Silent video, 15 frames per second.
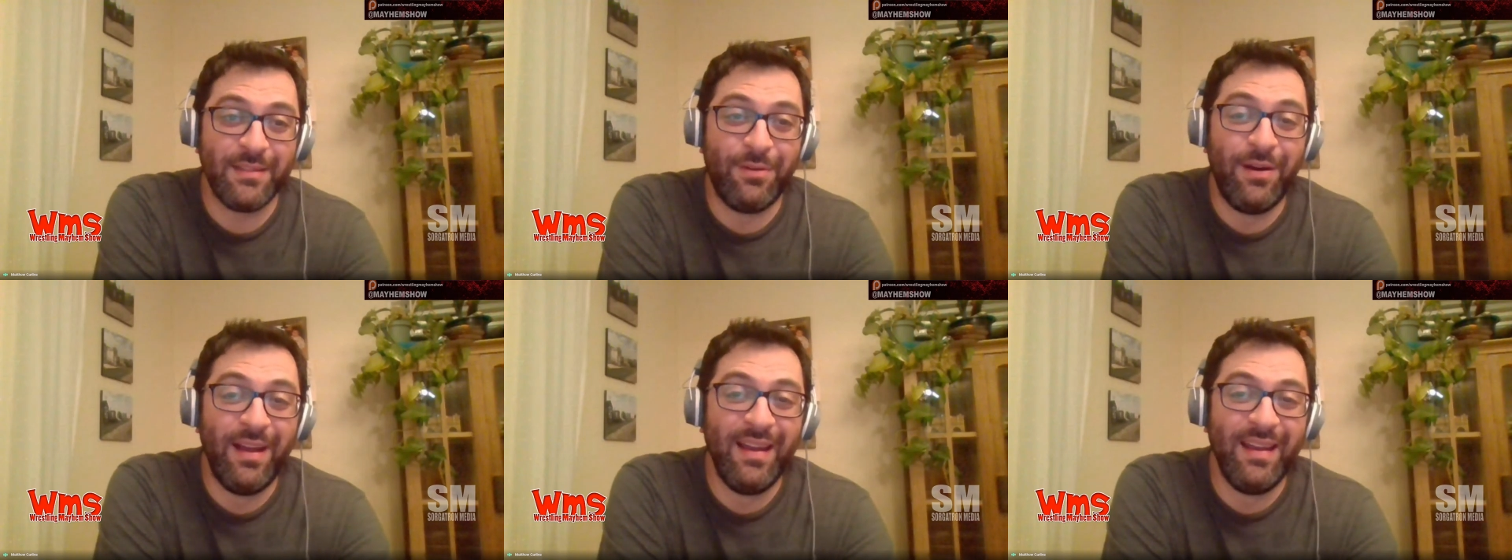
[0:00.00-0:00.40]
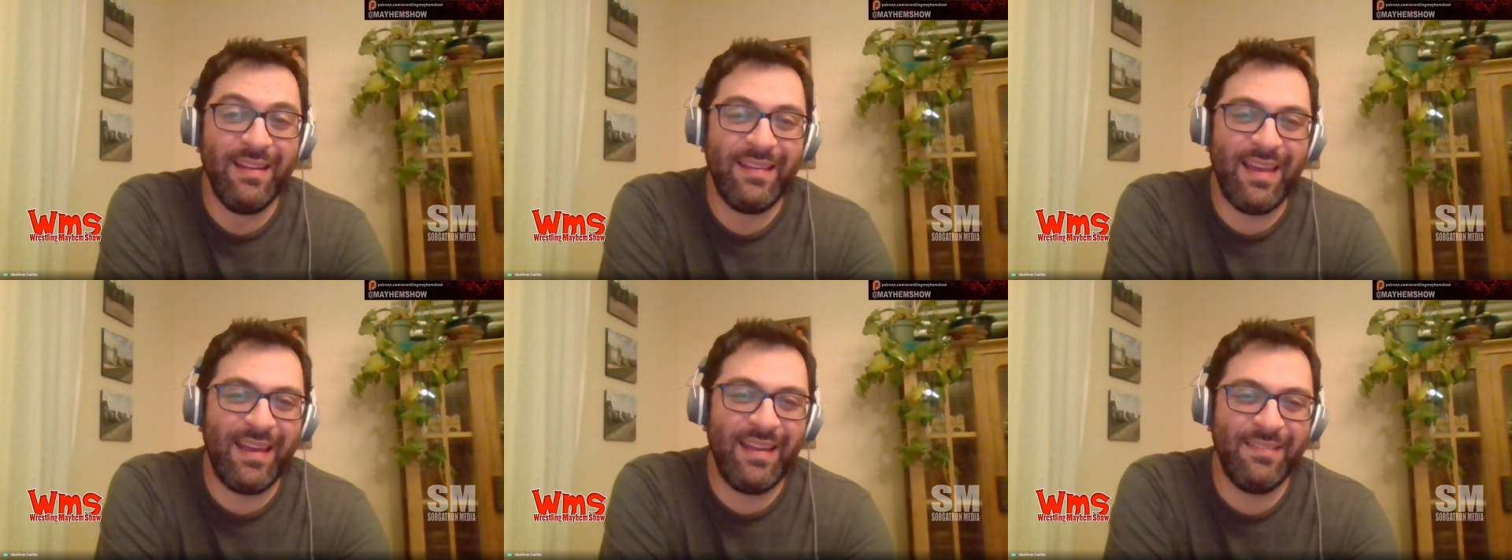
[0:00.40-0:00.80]
one
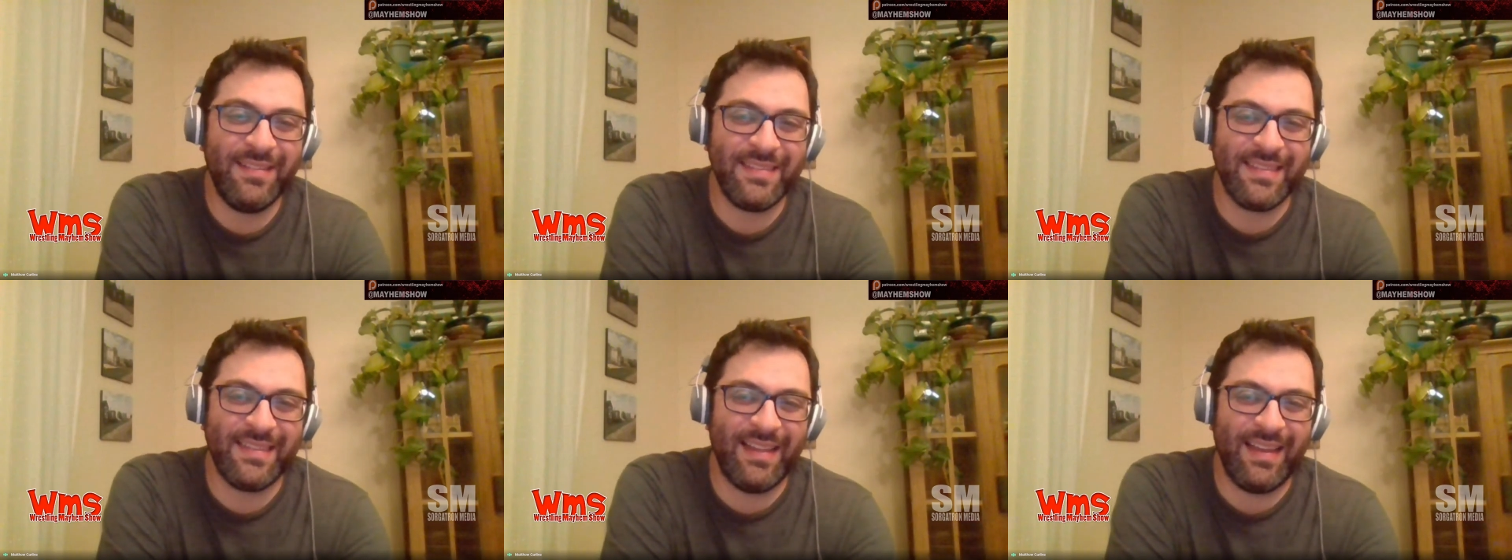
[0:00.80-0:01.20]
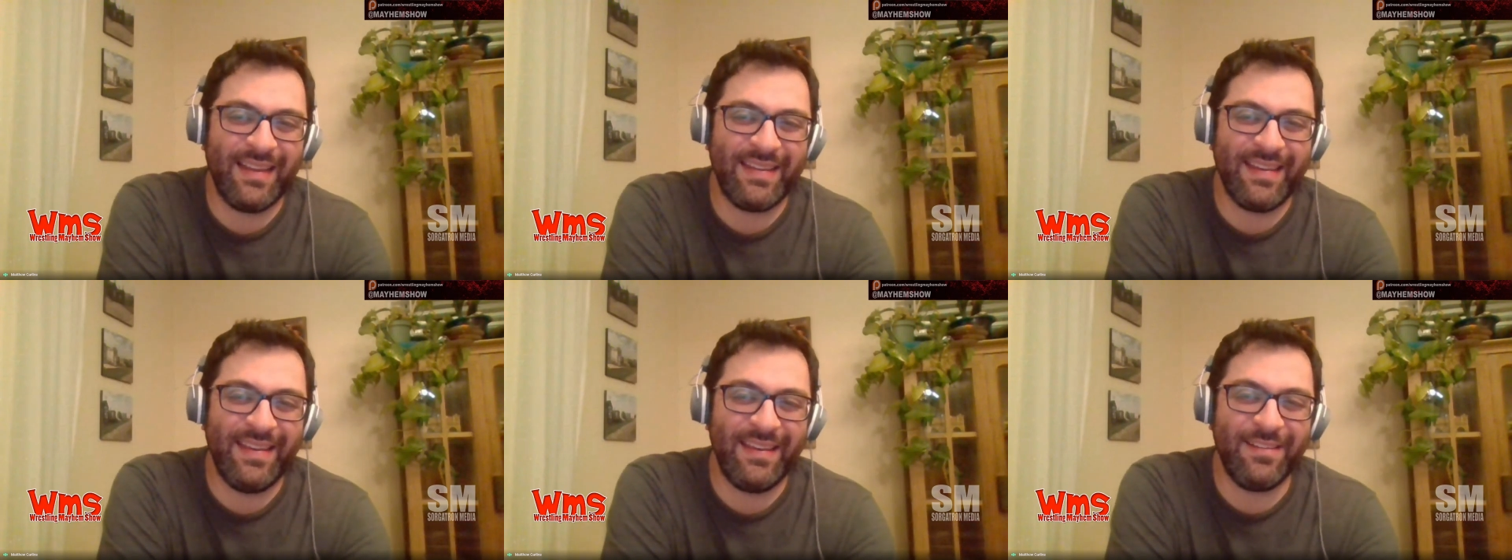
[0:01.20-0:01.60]
that he was
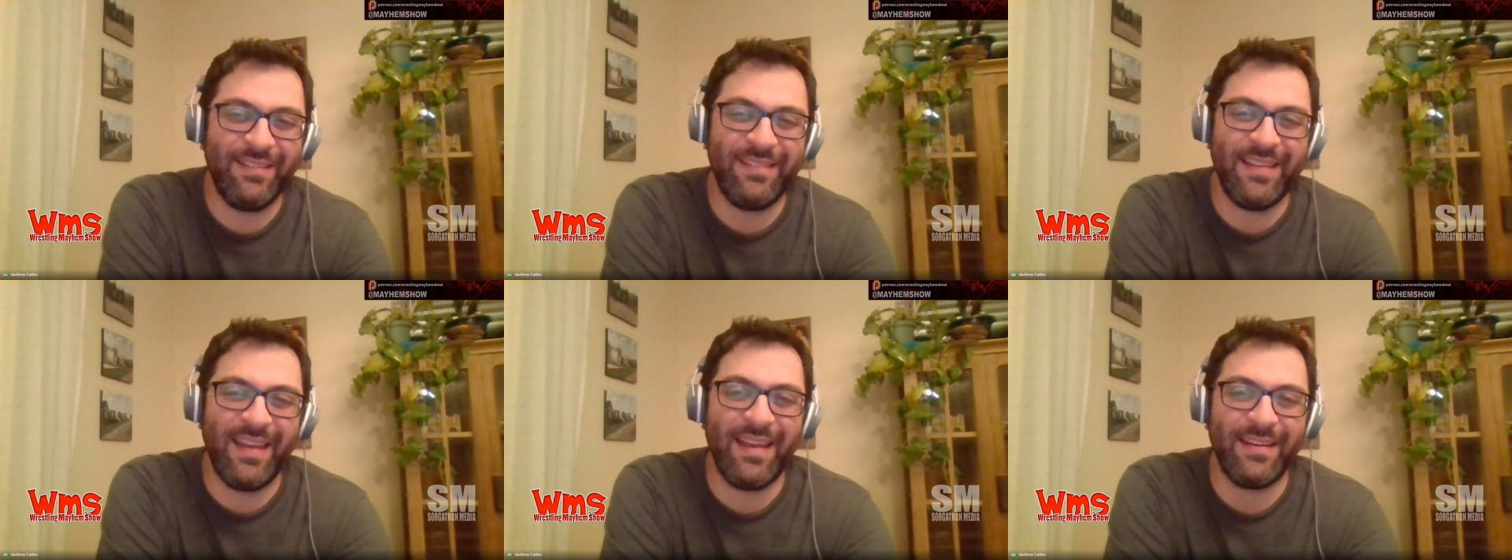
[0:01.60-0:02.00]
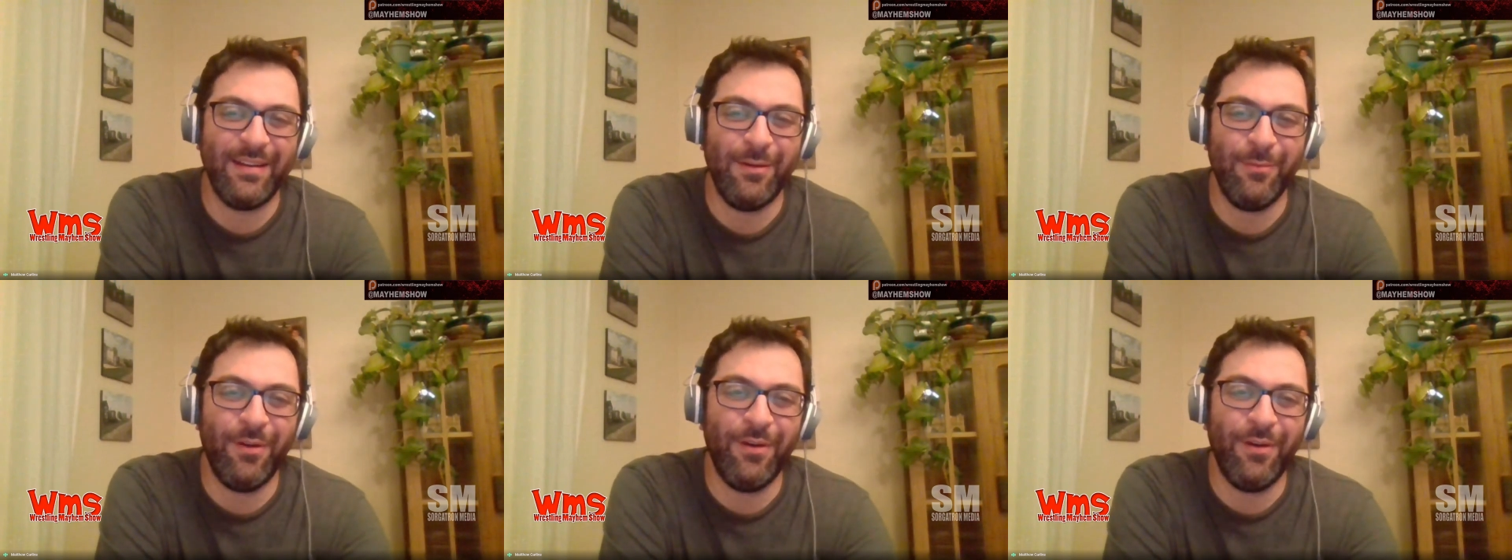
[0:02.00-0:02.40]
like, he could take
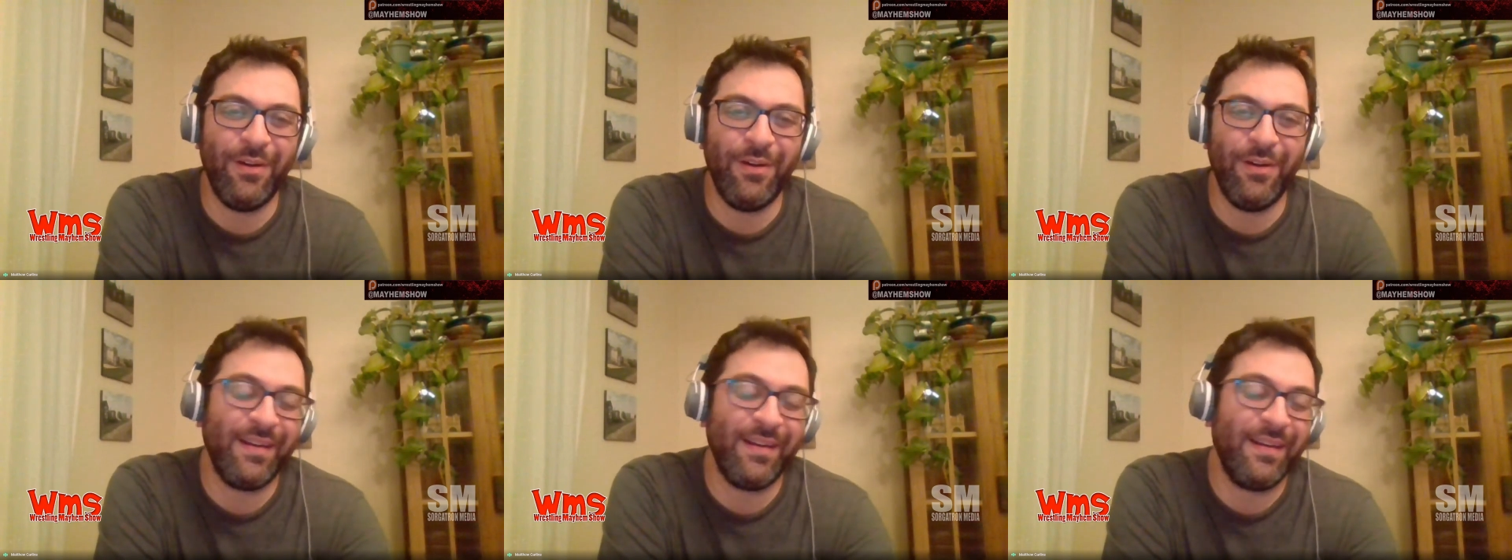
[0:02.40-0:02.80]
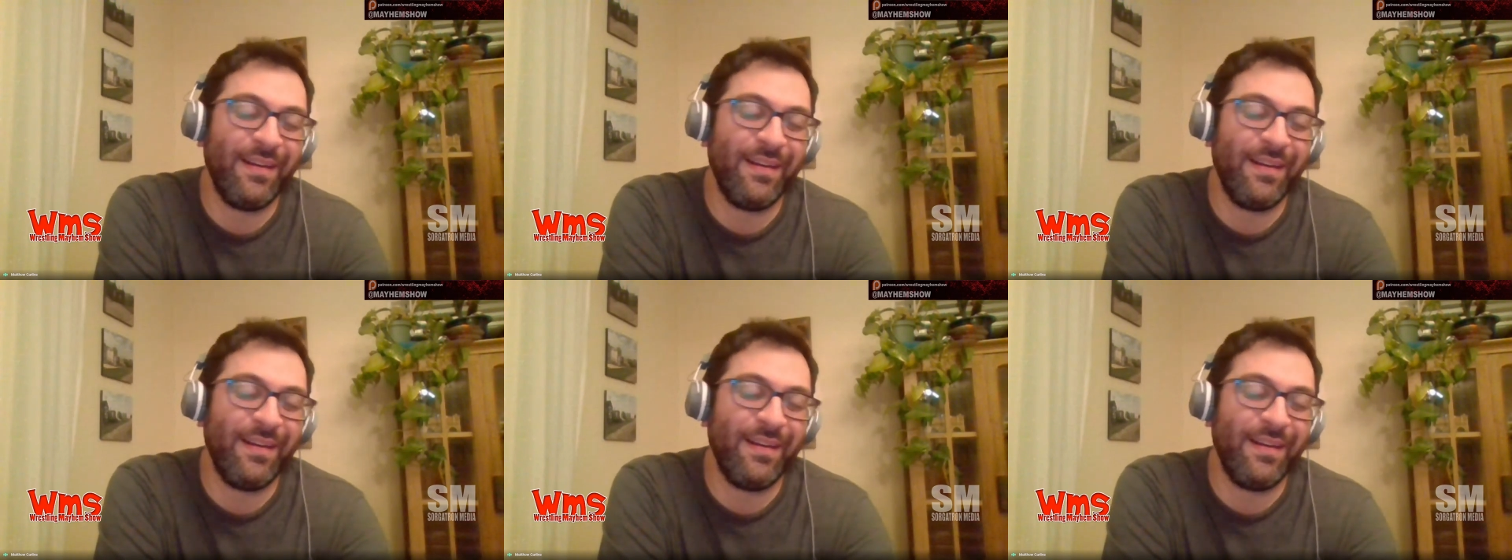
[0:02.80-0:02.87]
no more.